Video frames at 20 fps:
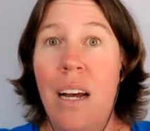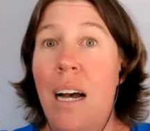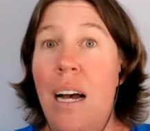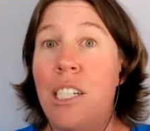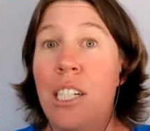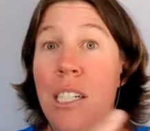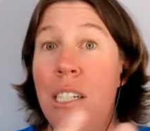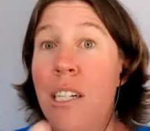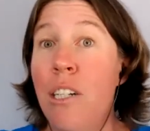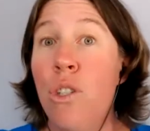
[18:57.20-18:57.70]
I
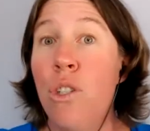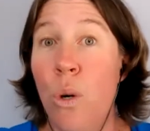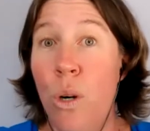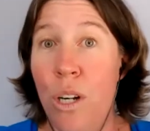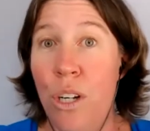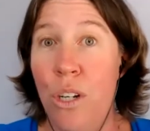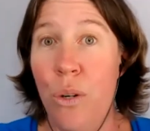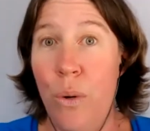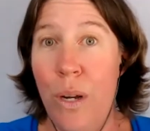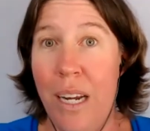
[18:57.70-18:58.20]
just
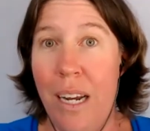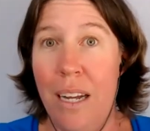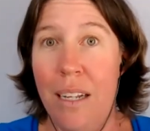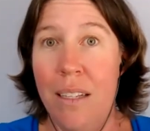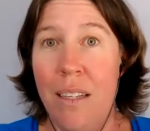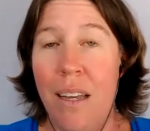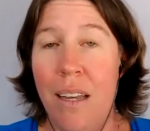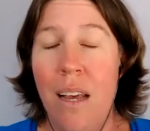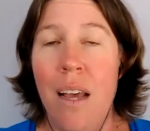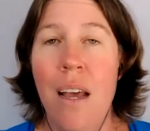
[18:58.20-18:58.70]
enjoy doing it.
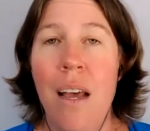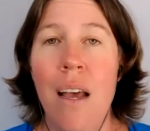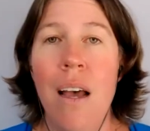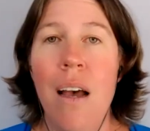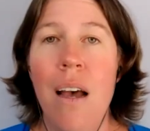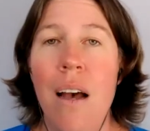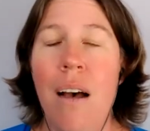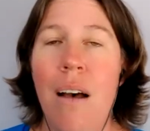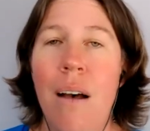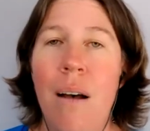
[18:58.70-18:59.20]
Mm-hmm.
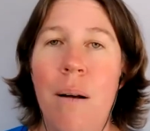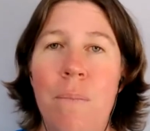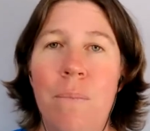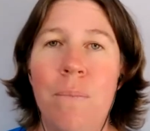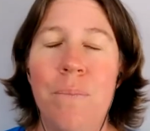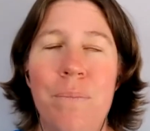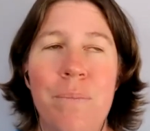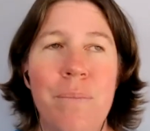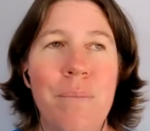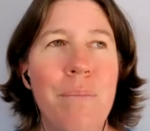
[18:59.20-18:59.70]

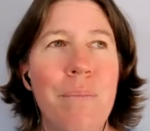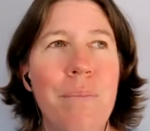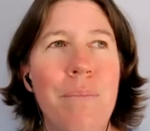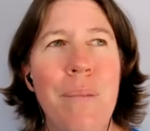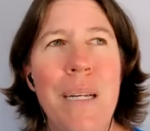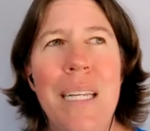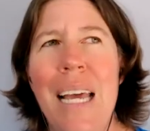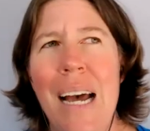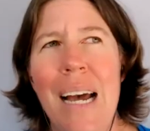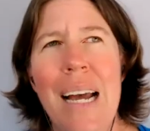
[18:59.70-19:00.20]
Um,
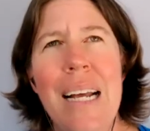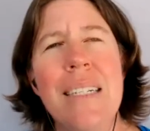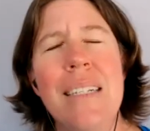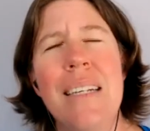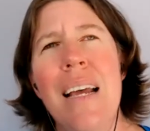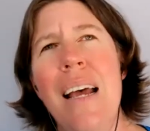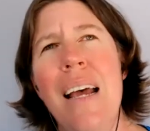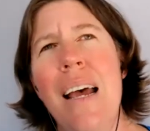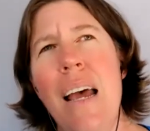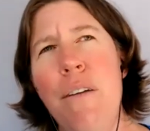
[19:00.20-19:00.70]
but yeah, it's
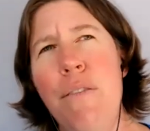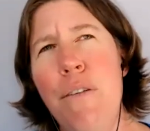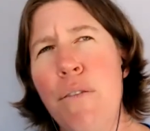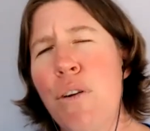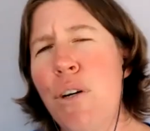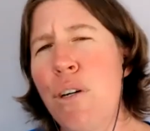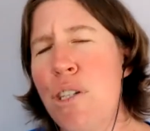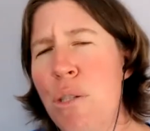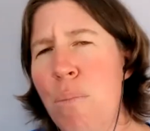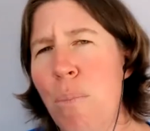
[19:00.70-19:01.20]
if you've
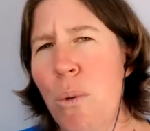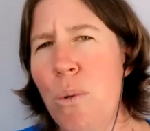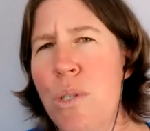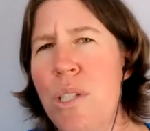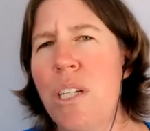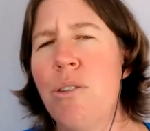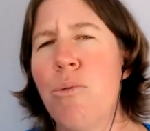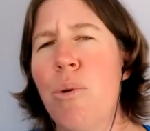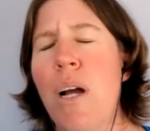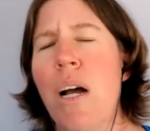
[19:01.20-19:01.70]
got a sports
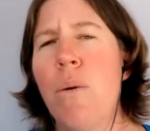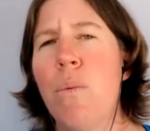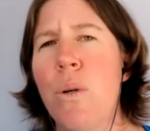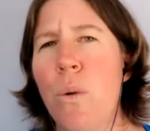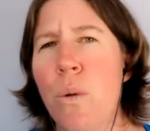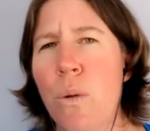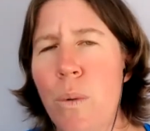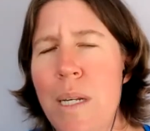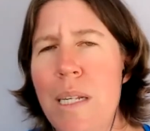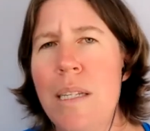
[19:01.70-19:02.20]
injury, I would
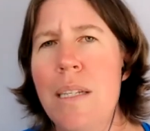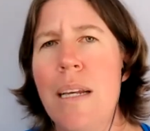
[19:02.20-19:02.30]
always